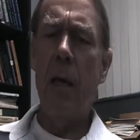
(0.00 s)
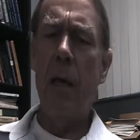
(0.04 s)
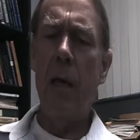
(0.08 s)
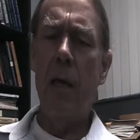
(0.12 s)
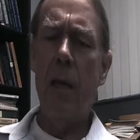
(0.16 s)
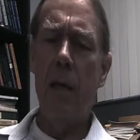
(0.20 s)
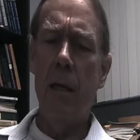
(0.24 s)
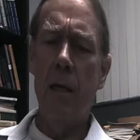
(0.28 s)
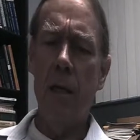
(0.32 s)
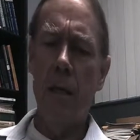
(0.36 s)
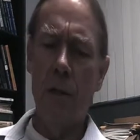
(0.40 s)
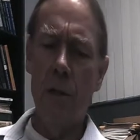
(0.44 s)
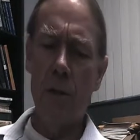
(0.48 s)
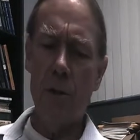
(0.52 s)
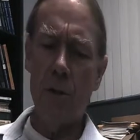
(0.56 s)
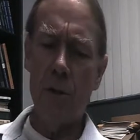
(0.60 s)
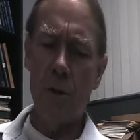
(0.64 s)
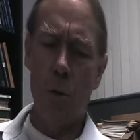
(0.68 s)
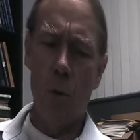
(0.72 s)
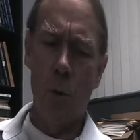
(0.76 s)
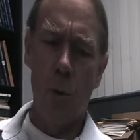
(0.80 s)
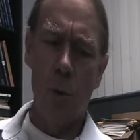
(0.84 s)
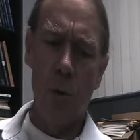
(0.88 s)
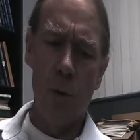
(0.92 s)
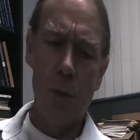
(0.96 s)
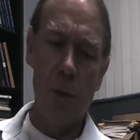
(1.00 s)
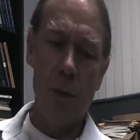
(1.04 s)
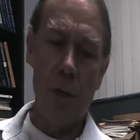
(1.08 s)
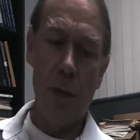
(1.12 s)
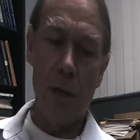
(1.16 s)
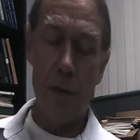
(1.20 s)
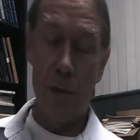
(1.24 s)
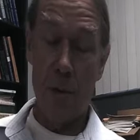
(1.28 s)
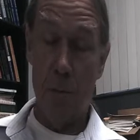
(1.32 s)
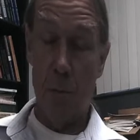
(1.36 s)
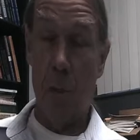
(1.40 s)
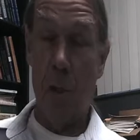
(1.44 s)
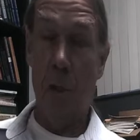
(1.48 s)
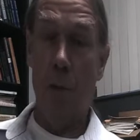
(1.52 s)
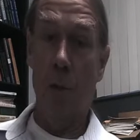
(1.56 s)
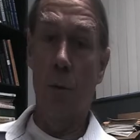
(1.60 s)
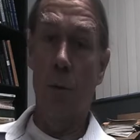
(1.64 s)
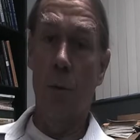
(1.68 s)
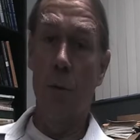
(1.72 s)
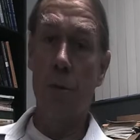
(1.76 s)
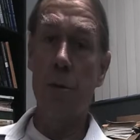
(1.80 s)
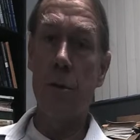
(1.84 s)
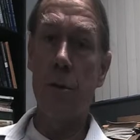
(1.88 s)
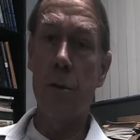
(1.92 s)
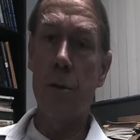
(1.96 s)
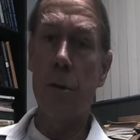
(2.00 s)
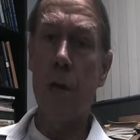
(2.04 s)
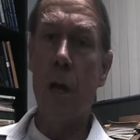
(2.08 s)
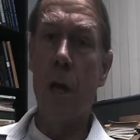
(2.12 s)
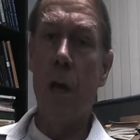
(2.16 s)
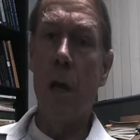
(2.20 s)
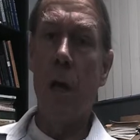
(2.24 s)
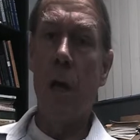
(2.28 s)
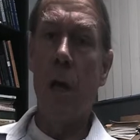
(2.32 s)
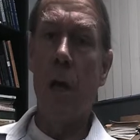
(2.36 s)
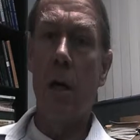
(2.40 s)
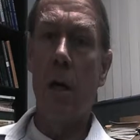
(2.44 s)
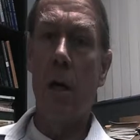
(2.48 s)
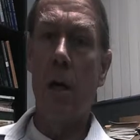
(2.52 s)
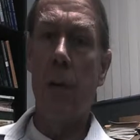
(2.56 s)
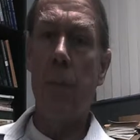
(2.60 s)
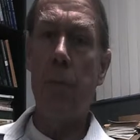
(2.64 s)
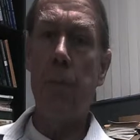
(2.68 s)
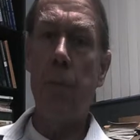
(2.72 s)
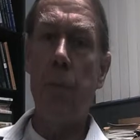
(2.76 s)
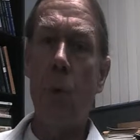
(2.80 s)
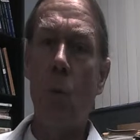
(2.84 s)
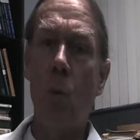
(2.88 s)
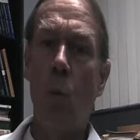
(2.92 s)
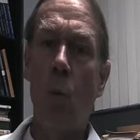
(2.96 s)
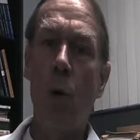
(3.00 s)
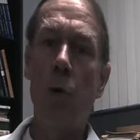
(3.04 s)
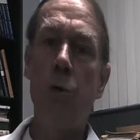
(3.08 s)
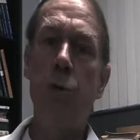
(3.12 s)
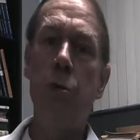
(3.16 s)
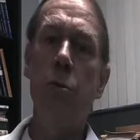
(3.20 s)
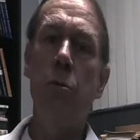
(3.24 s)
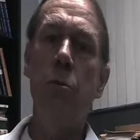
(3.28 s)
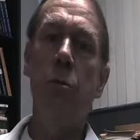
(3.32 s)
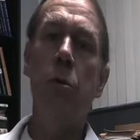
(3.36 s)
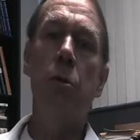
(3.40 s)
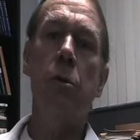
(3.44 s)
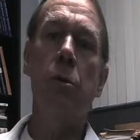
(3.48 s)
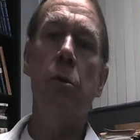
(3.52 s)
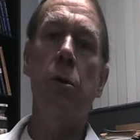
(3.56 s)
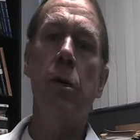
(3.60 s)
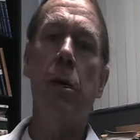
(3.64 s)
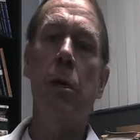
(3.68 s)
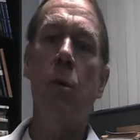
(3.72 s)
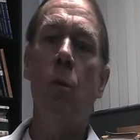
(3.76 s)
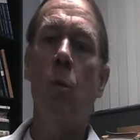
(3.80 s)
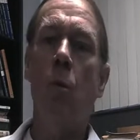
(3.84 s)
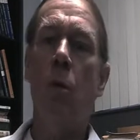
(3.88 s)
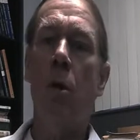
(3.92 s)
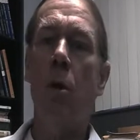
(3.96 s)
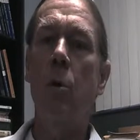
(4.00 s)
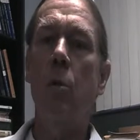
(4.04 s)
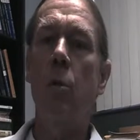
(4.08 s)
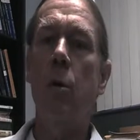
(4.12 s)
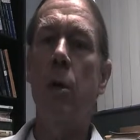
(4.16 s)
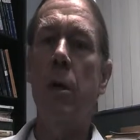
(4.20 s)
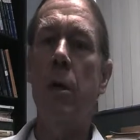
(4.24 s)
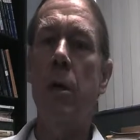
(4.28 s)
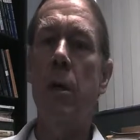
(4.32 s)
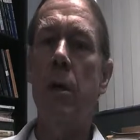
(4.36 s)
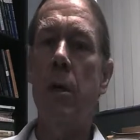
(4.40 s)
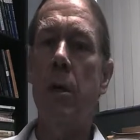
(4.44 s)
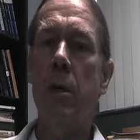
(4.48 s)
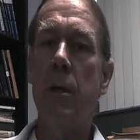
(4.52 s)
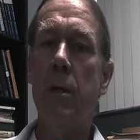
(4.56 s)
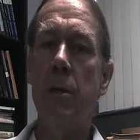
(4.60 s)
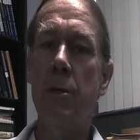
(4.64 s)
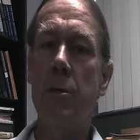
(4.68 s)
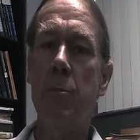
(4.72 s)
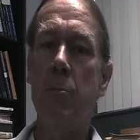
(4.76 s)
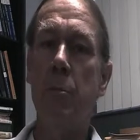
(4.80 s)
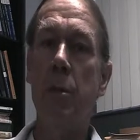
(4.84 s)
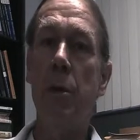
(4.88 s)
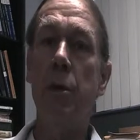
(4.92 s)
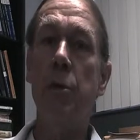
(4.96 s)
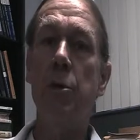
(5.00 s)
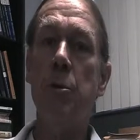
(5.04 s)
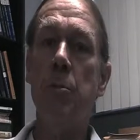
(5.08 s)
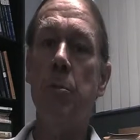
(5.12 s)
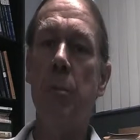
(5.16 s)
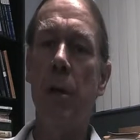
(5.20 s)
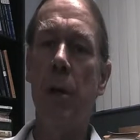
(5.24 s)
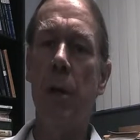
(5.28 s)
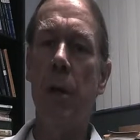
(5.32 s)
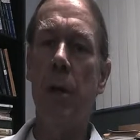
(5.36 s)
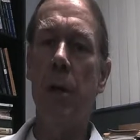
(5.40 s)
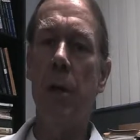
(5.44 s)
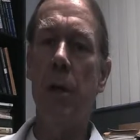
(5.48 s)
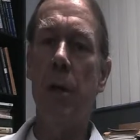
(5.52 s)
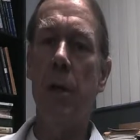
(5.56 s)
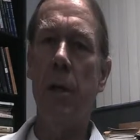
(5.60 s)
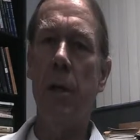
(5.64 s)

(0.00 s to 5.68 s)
In this course, as in many courses, what you learn in one week is built upon